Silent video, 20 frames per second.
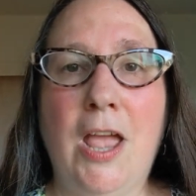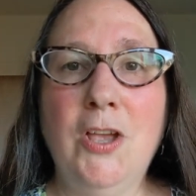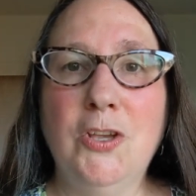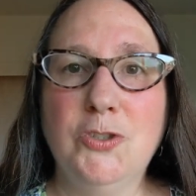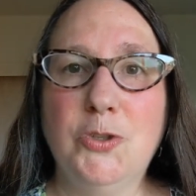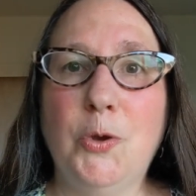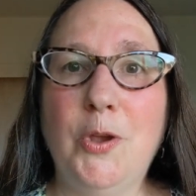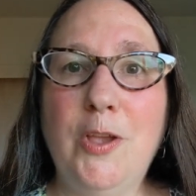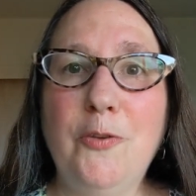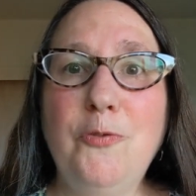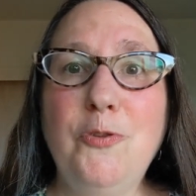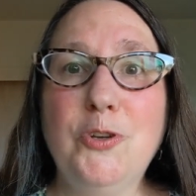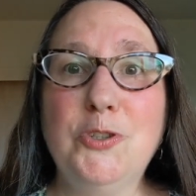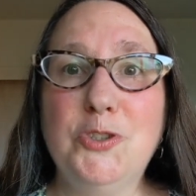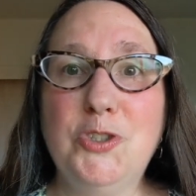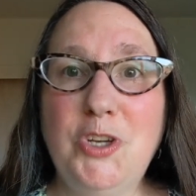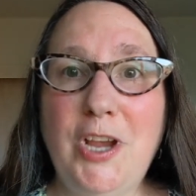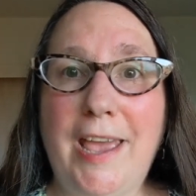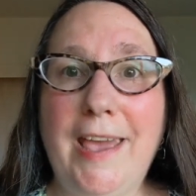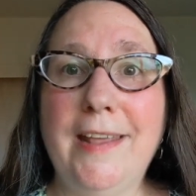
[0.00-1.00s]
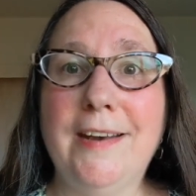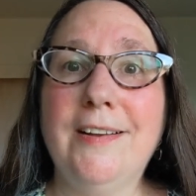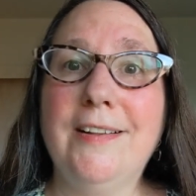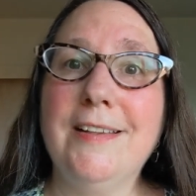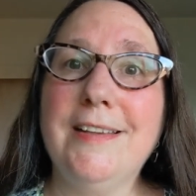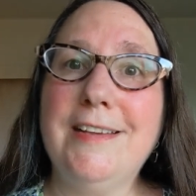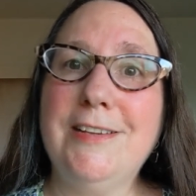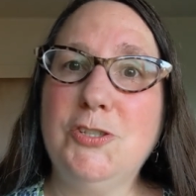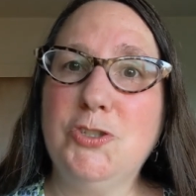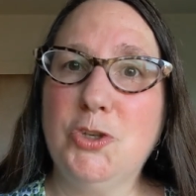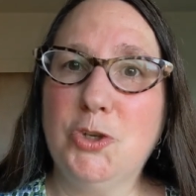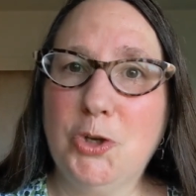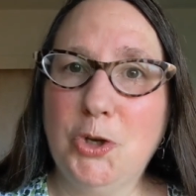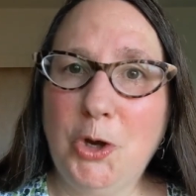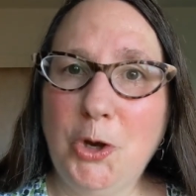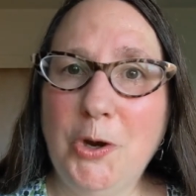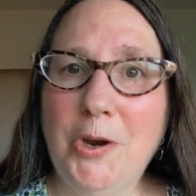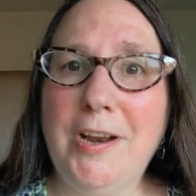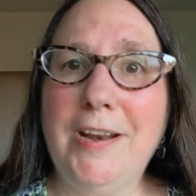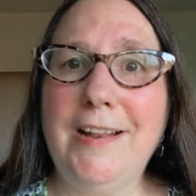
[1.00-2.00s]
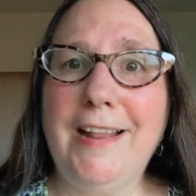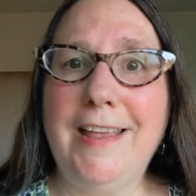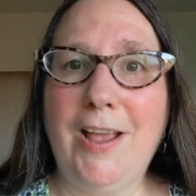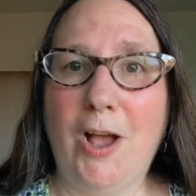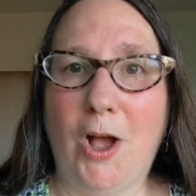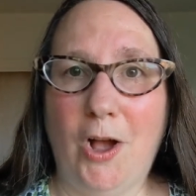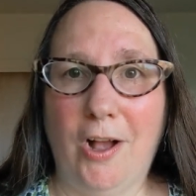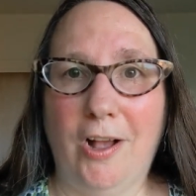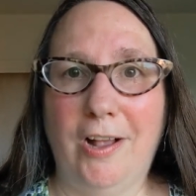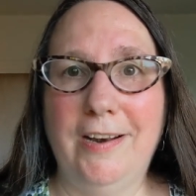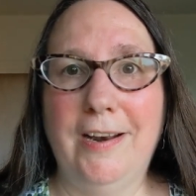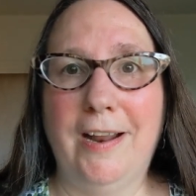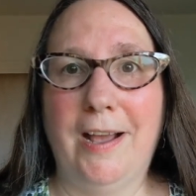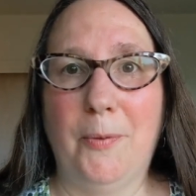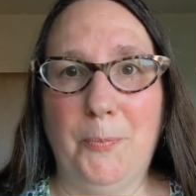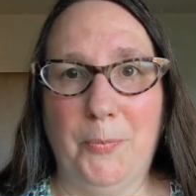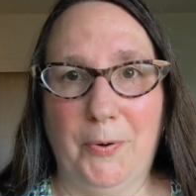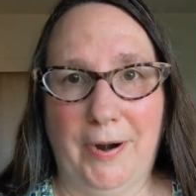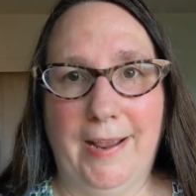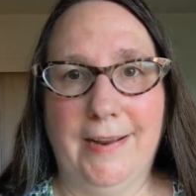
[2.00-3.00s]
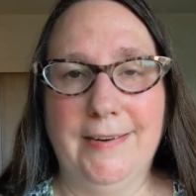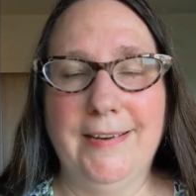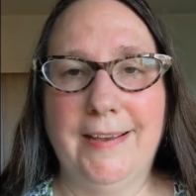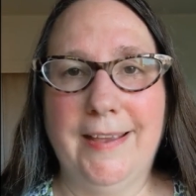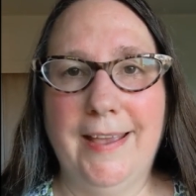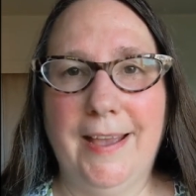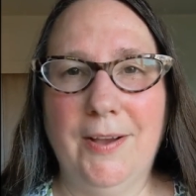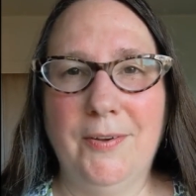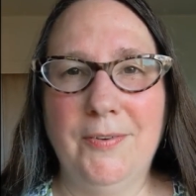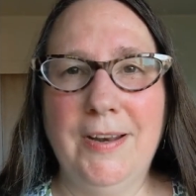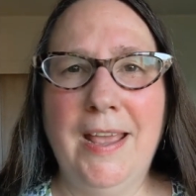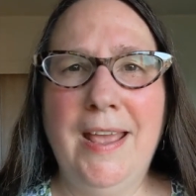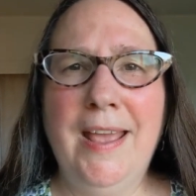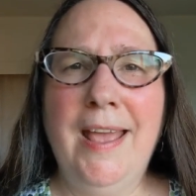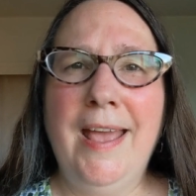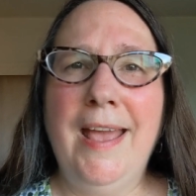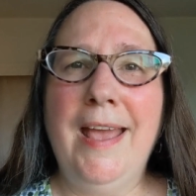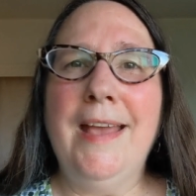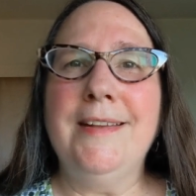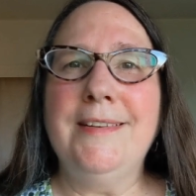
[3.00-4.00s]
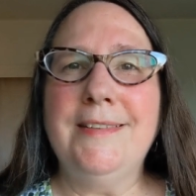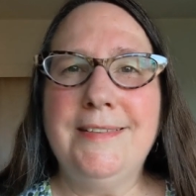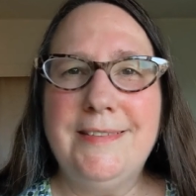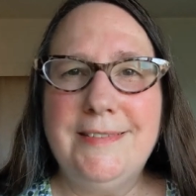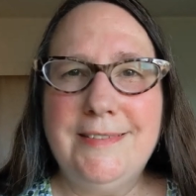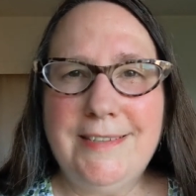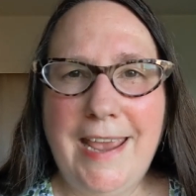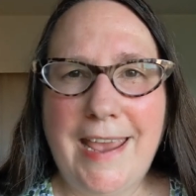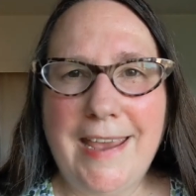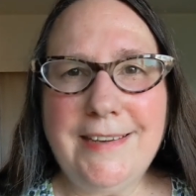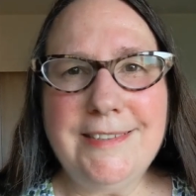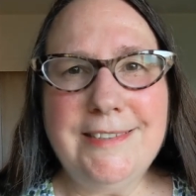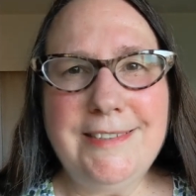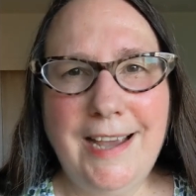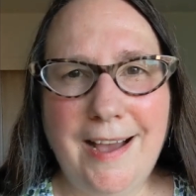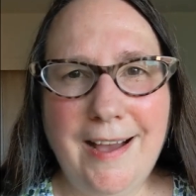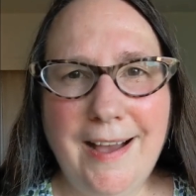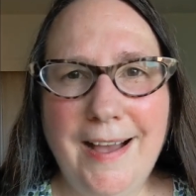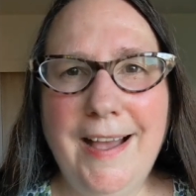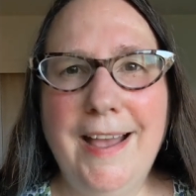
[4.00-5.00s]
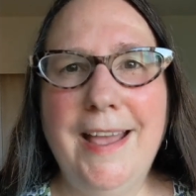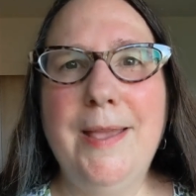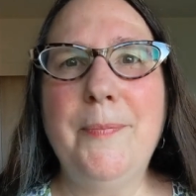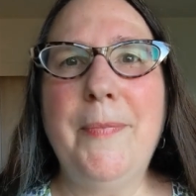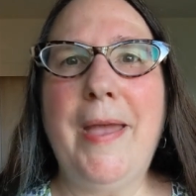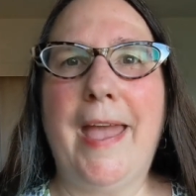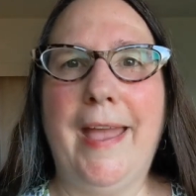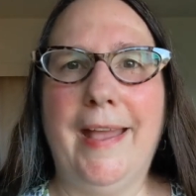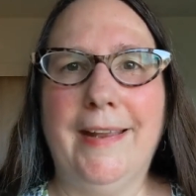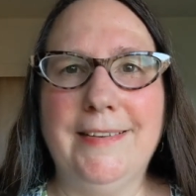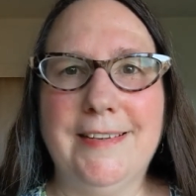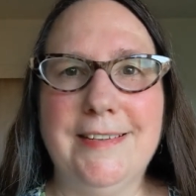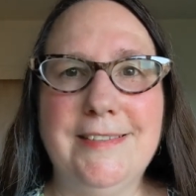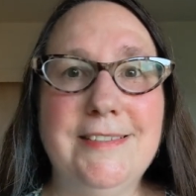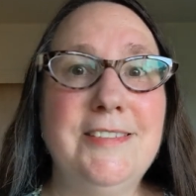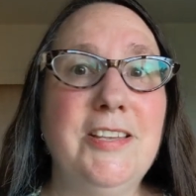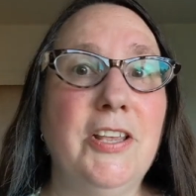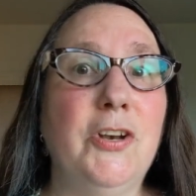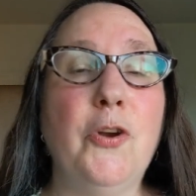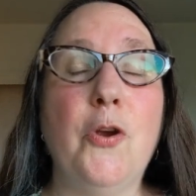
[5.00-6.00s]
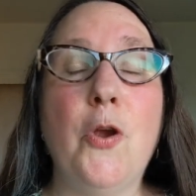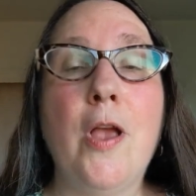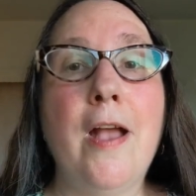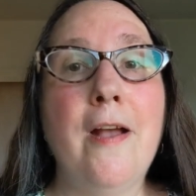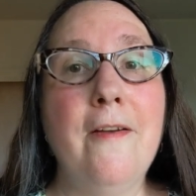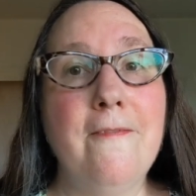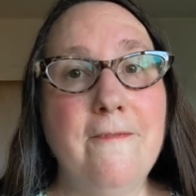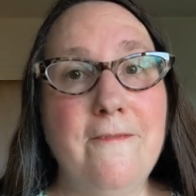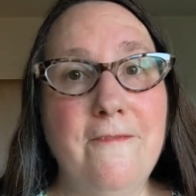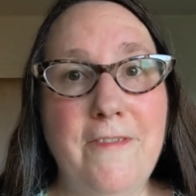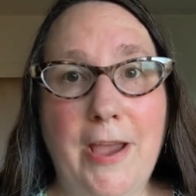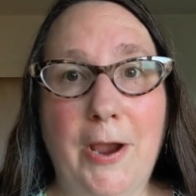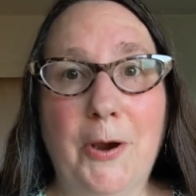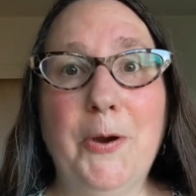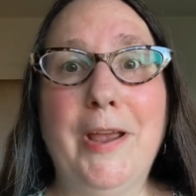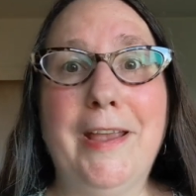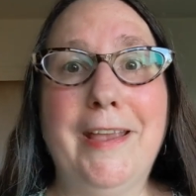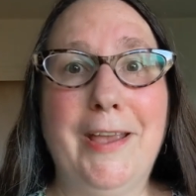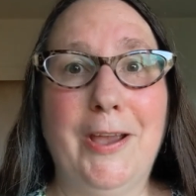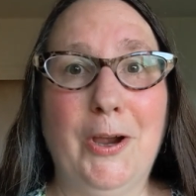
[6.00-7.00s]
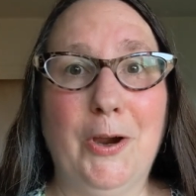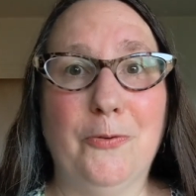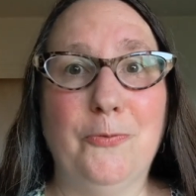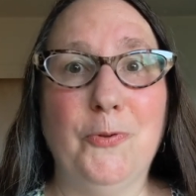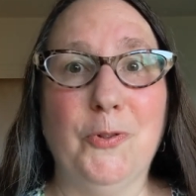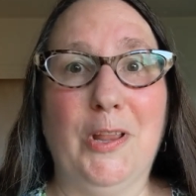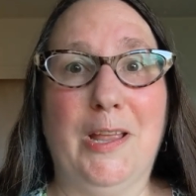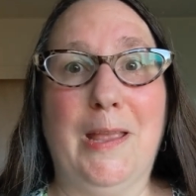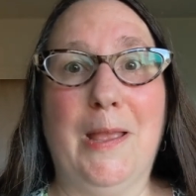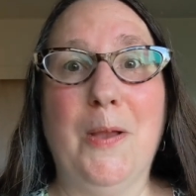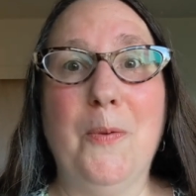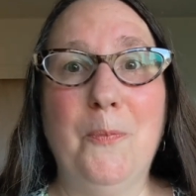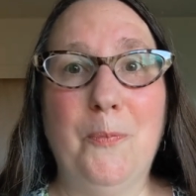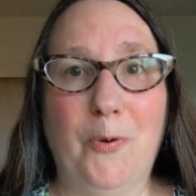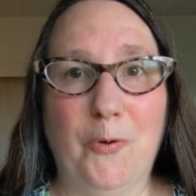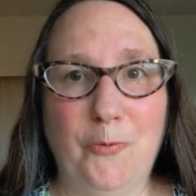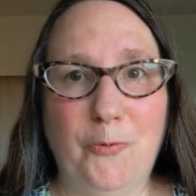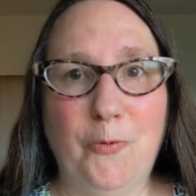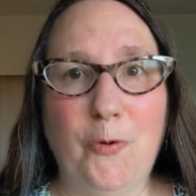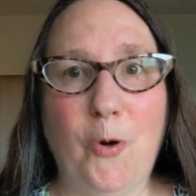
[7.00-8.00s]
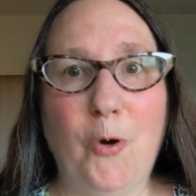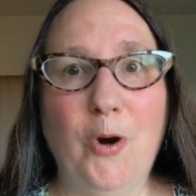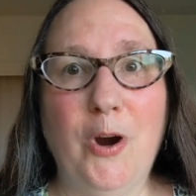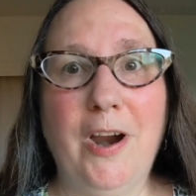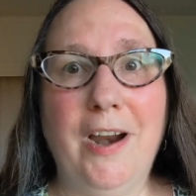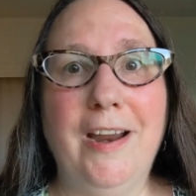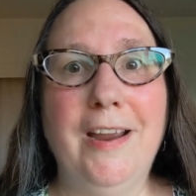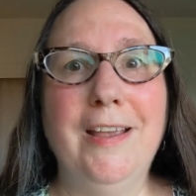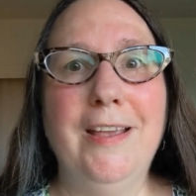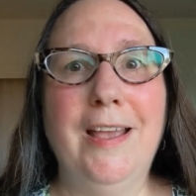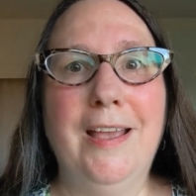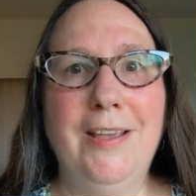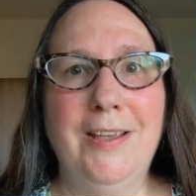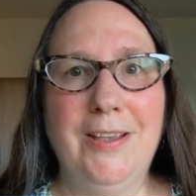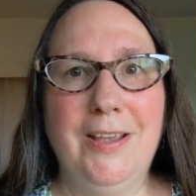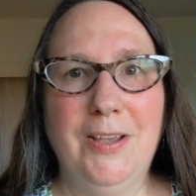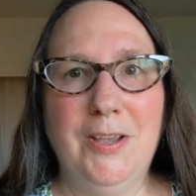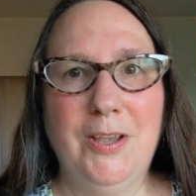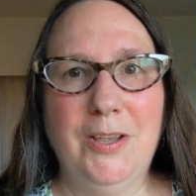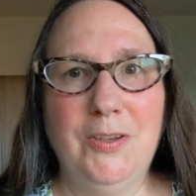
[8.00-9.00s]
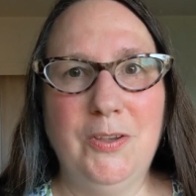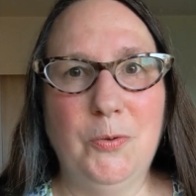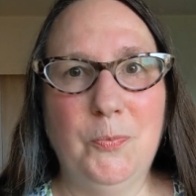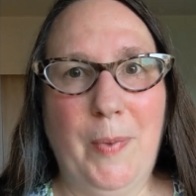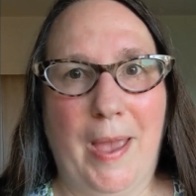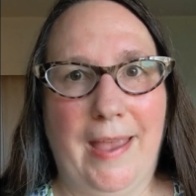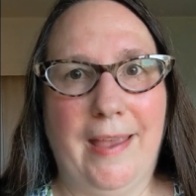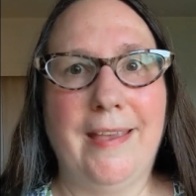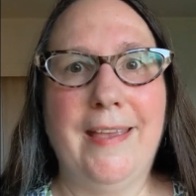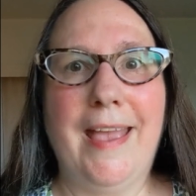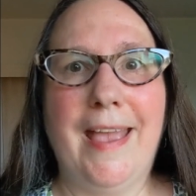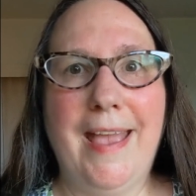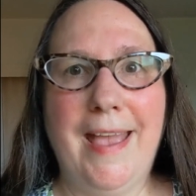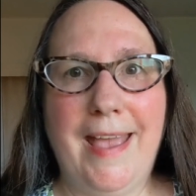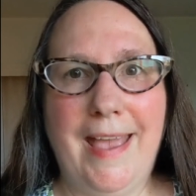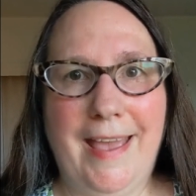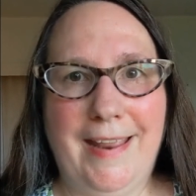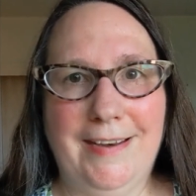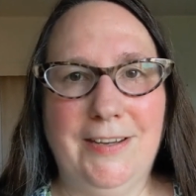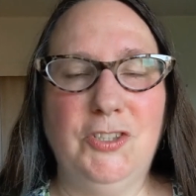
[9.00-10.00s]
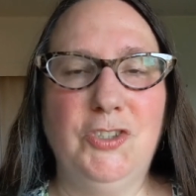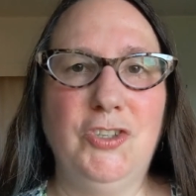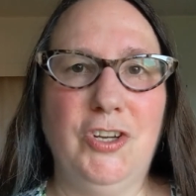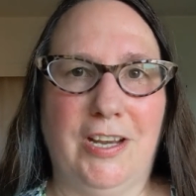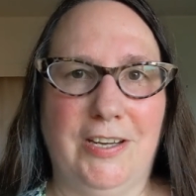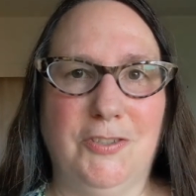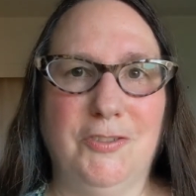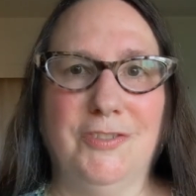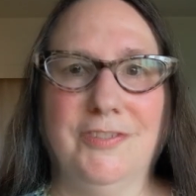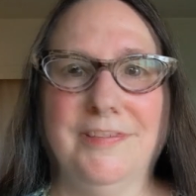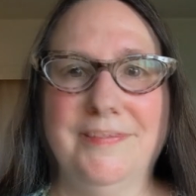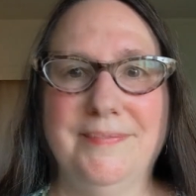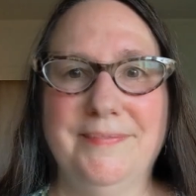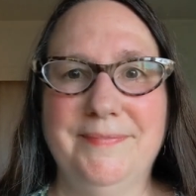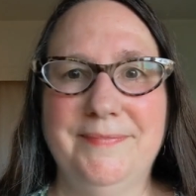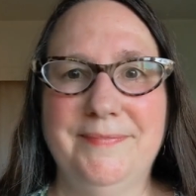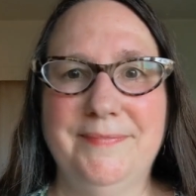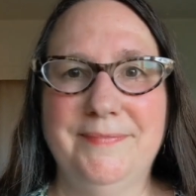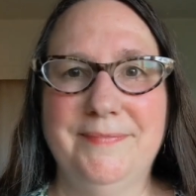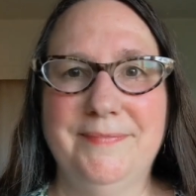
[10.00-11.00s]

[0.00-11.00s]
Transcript: So if your channel is currently on a brand account, take time and consider very carefully before you make any changes.